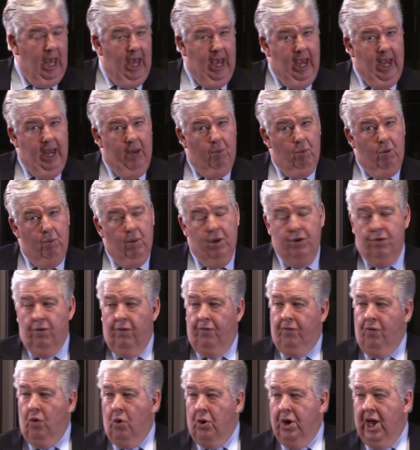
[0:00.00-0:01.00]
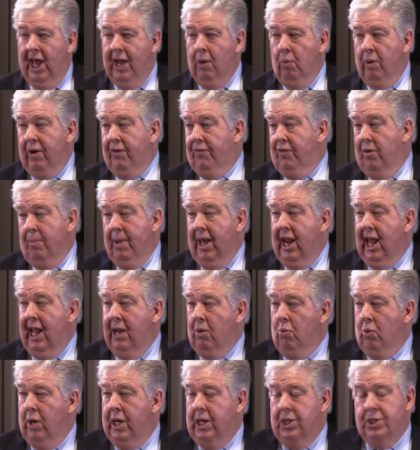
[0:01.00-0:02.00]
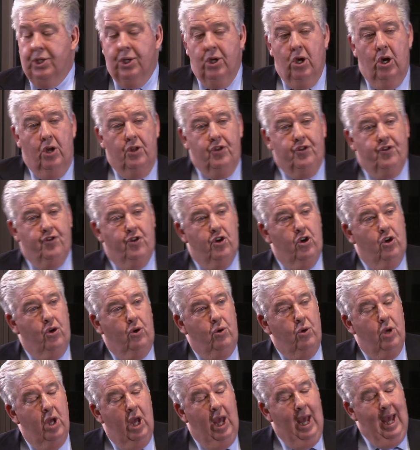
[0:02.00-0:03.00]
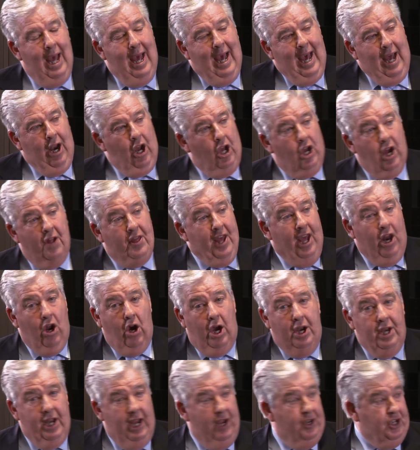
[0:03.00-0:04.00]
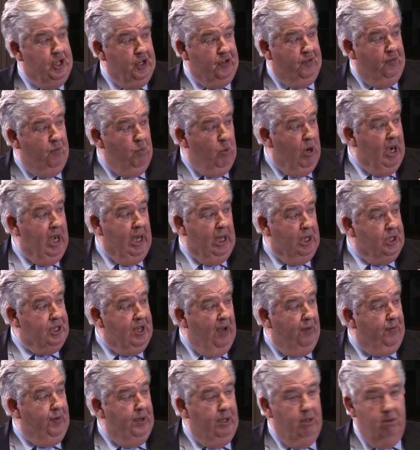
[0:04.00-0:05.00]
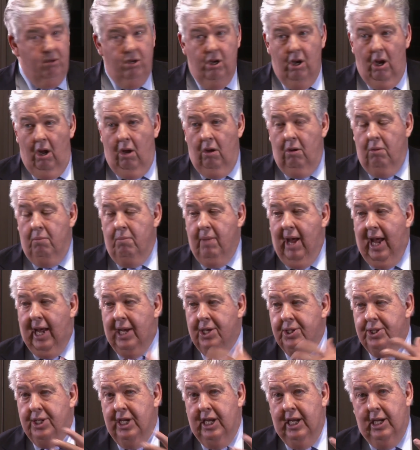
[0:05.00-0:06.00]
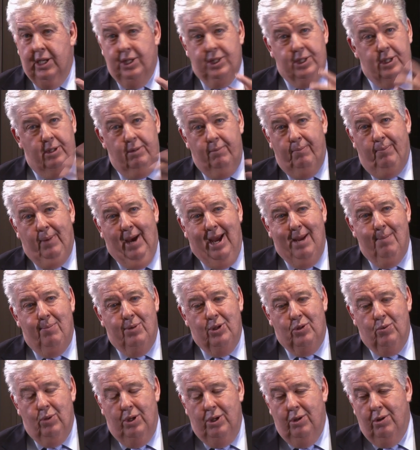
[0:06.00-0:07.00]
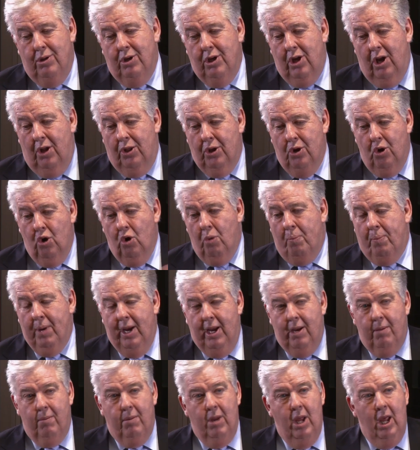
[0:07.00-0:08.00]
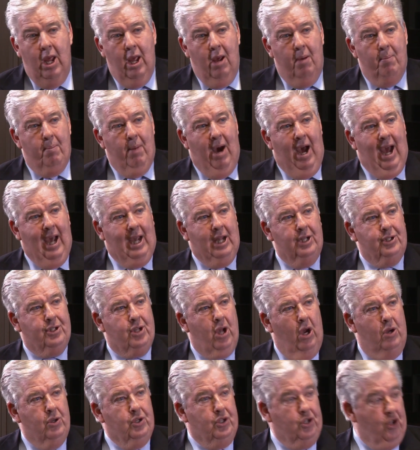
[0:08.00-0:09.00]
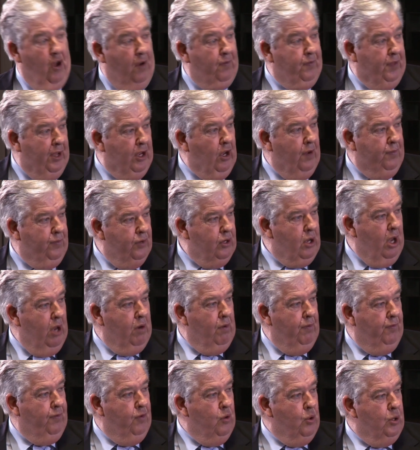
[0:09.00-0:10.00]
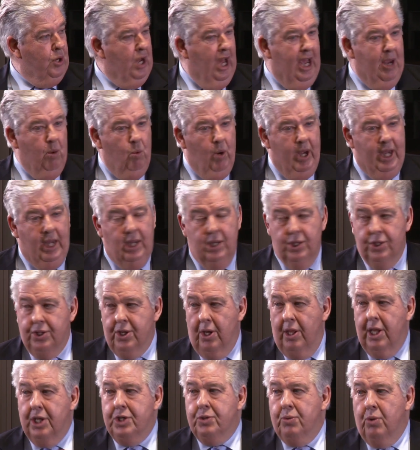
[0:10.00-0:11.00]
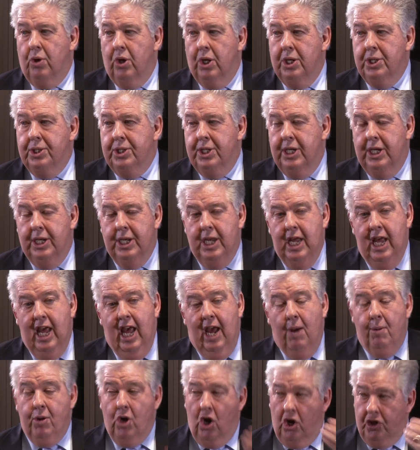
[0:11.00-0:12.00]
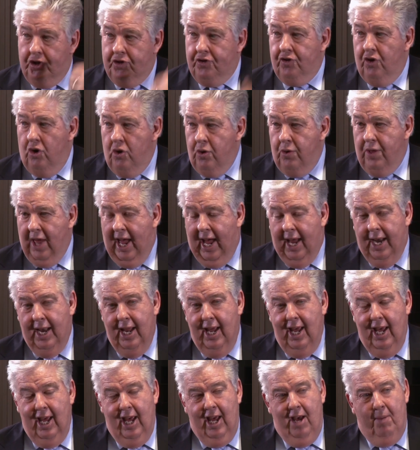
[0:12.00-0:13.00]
And we went to a 4-day week for about 8 weeks and got through. And I got that idea just from reading stuff in magazines and papers. When the European markets go soft, they often go to a 4-day week, and so that's what I did. And we got through that.